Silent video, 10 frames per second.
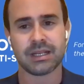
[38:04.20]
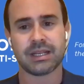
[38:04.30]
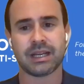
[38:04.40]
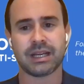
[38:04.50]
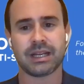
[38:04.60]

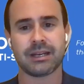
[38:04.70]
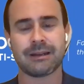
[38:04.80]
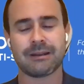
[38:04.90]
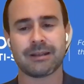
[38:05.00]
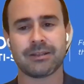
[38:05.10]

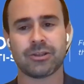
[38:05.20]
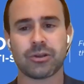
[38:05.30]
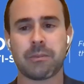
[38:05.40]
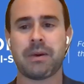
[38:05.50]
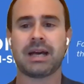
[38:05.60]
and
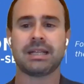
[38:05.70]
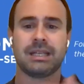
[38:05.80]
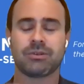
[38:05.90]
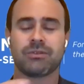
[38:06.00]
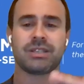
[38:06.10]
the
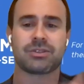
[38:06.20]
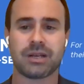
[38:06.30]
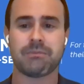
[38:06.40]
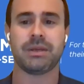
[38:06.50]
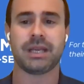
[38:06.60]
paradigm of Israel
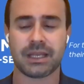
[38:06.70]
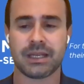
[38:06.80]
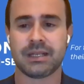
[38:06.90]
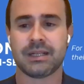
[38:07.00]
being